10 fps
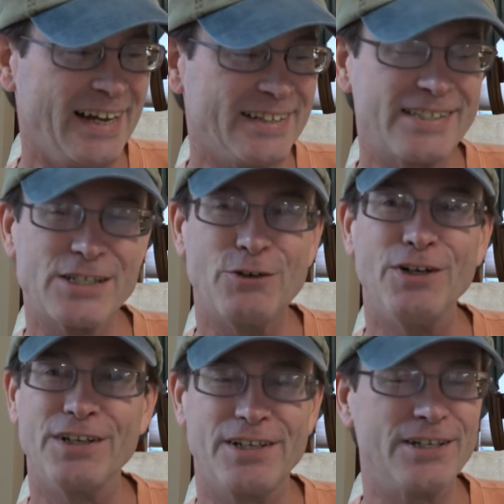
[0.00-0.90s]
This is a
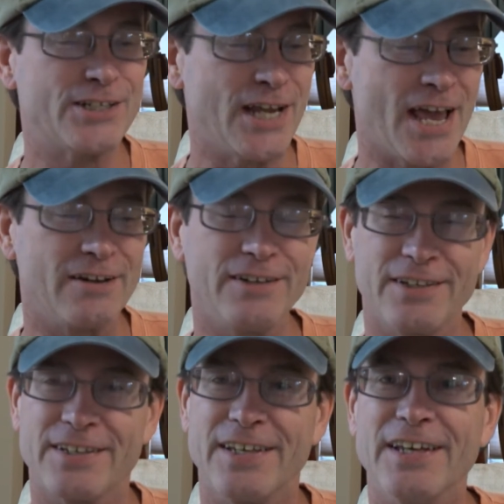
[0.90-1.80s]
really good channel,
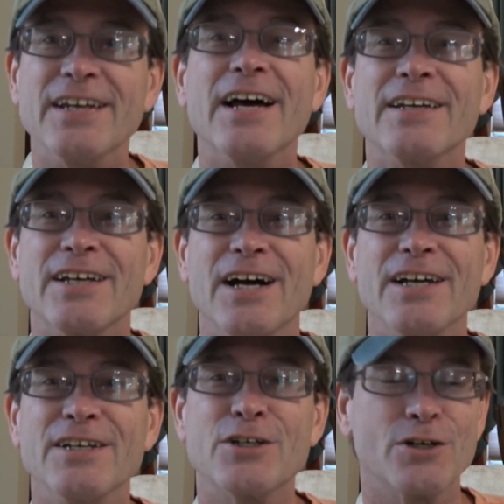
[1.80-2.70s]
and again,
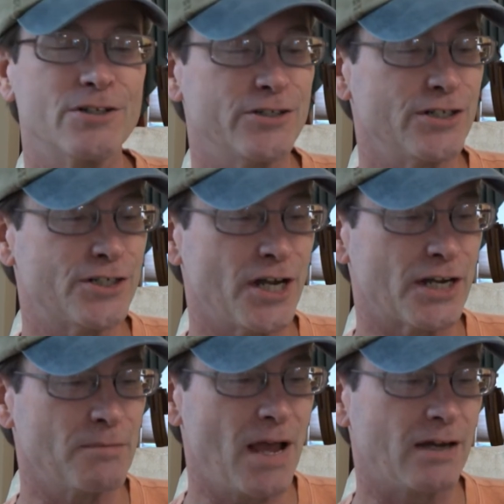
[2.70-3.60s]
I encourage you to check
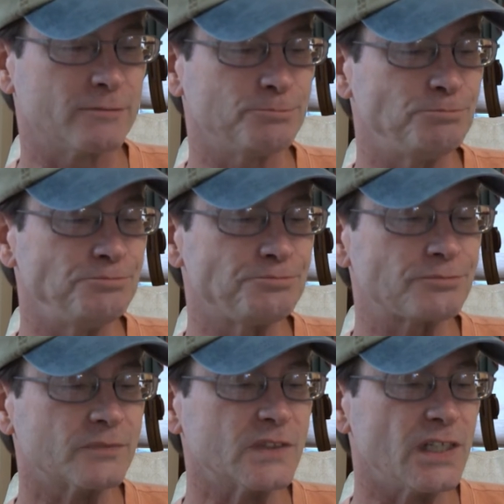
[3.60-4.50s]
them out.
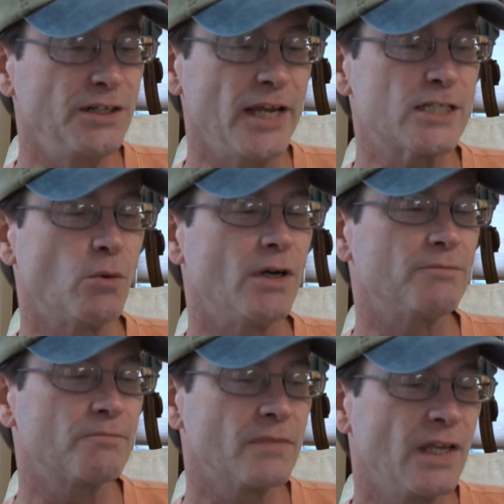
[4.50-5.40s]
Next one,
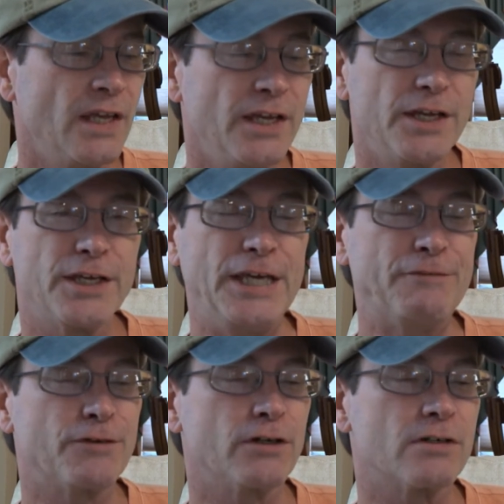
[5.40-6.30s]

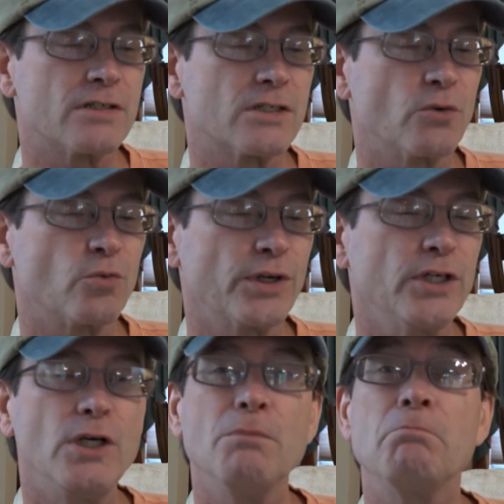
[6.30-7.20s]
Keifers,
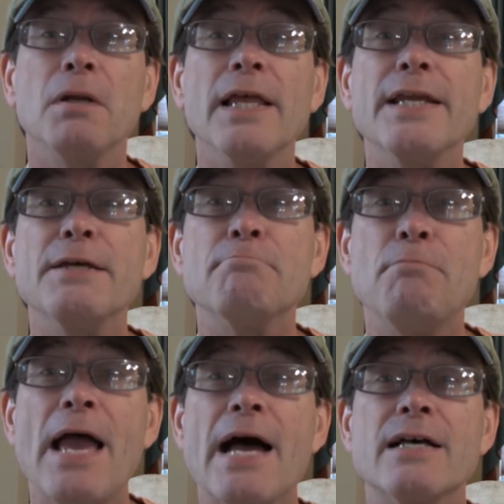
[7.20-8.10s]
Real Planet
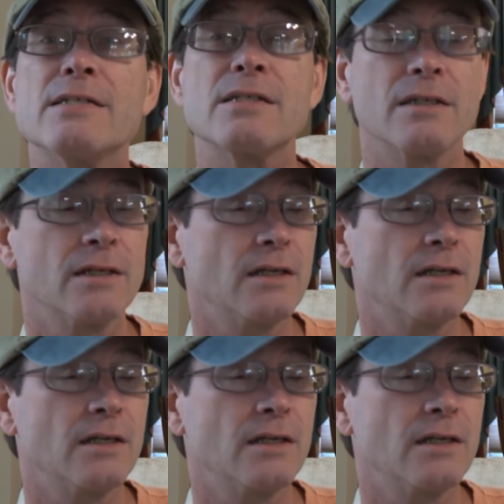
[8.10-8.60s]
Bass.